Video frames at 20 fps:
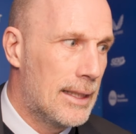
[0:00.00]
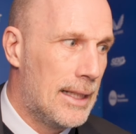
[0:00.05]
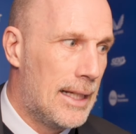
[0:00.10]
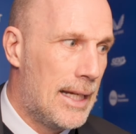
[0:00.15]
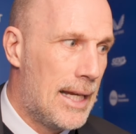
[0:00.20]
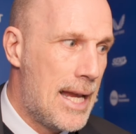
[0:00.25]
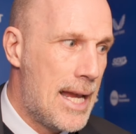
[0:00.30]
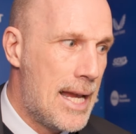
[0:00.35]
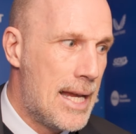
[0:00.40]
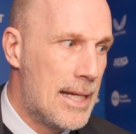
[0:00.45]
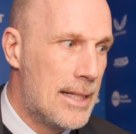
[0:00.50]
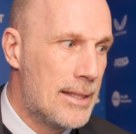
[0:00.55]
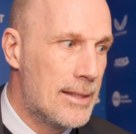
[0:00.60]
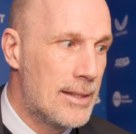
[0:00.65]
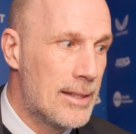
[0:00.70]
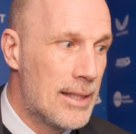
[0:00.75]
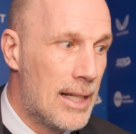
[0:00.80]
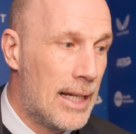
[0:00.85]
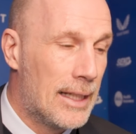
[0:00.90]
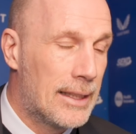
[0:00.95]

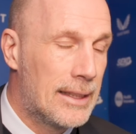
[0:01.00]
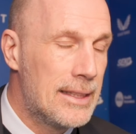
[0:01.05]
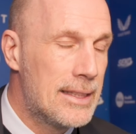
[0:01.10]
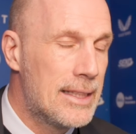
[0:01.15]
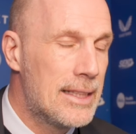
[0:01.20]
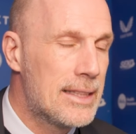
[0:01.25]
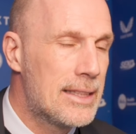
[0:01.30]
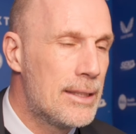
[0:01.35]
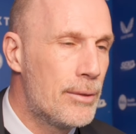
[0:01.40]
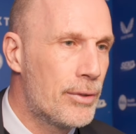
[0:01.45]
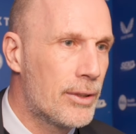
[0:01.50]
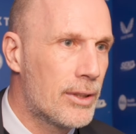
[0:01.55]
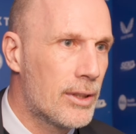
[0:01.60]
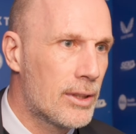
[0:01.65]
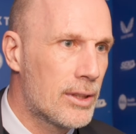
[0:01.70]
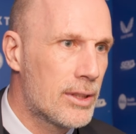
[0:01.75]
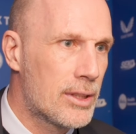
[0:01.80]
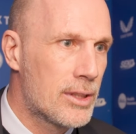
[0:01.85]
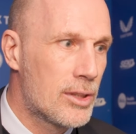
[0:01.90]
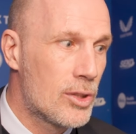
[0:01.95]
And like this is
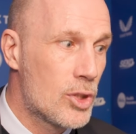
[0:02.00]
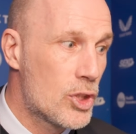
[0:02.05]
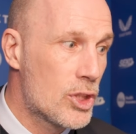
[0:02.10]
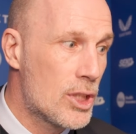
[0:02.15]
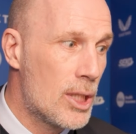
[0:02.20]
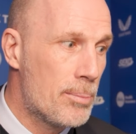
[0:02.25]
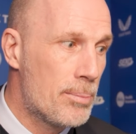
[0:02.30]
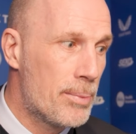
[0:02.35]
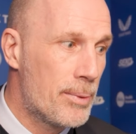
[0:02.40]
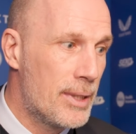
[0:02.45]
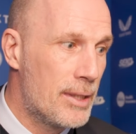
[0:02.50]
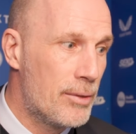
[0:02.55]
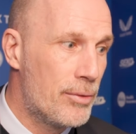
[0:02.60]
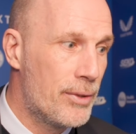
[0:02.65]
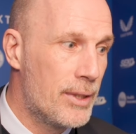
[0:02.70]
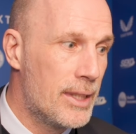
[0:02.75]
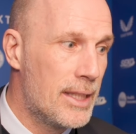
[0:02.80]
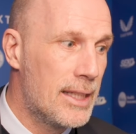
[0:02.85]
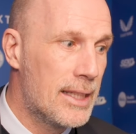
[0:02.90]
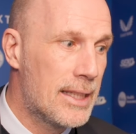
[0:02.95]
difficult to stop if
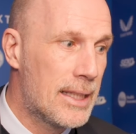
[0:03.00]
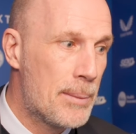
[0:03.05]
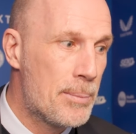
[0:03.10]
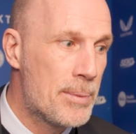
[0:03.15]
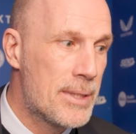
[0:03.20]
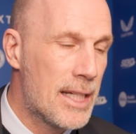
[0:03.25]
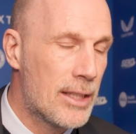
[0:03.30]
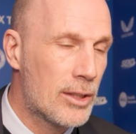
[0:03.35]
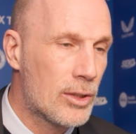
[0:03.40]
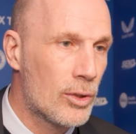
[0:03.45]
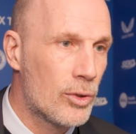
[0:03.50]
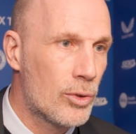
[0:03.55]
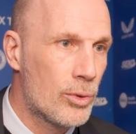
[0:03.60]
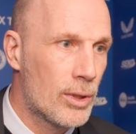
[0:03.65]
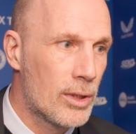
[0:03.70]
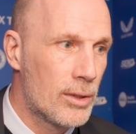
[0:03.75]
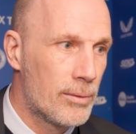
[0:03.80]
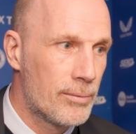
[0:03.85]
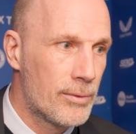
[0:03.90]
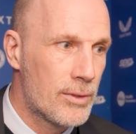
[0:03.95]
he keeps that
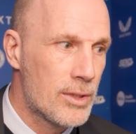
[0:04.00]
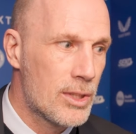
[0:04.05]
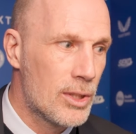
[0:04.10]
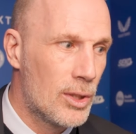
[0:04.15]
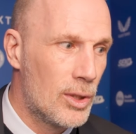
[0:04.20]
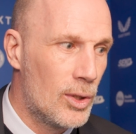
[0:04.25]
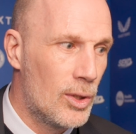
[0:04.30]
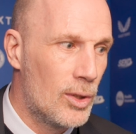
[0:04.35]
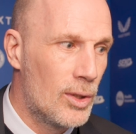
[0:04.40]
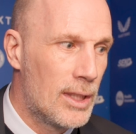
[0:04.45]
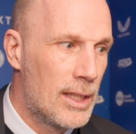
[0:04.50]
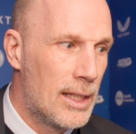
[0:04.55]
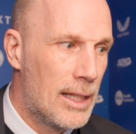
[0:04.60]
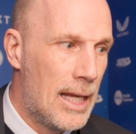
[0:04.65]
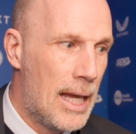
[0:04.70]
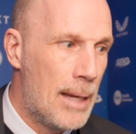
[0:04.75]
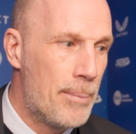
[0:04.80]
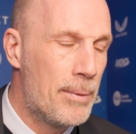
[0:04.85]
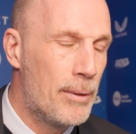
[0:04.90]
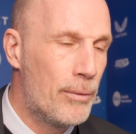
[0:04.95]
control. So
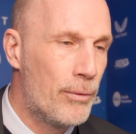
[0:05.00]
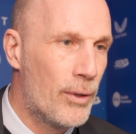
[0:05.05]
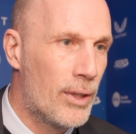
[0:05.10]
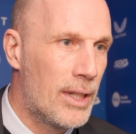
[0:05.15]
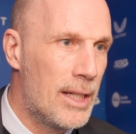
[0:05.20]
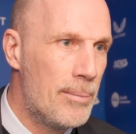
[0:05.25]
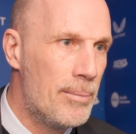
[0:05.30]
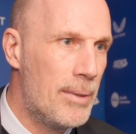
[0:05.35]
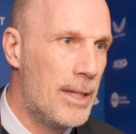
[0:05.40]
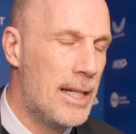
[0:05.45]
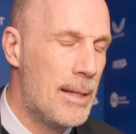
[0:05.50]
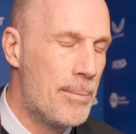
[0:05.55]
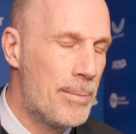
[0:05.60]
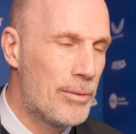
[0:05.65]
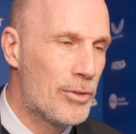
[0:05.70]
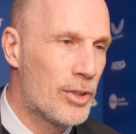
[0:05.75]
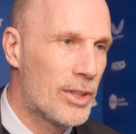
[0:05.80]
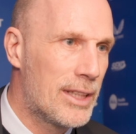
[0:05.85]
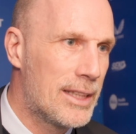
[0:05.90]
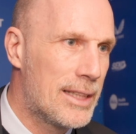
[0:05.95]
happy for him and
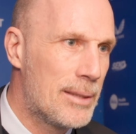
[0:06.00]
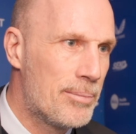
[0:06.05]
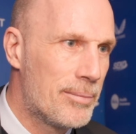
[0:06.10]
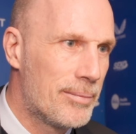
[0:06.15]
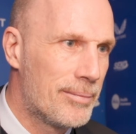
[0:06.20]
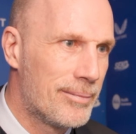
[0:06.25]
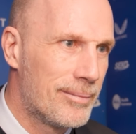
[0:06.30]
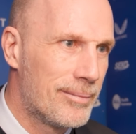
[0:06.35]
happy for the team.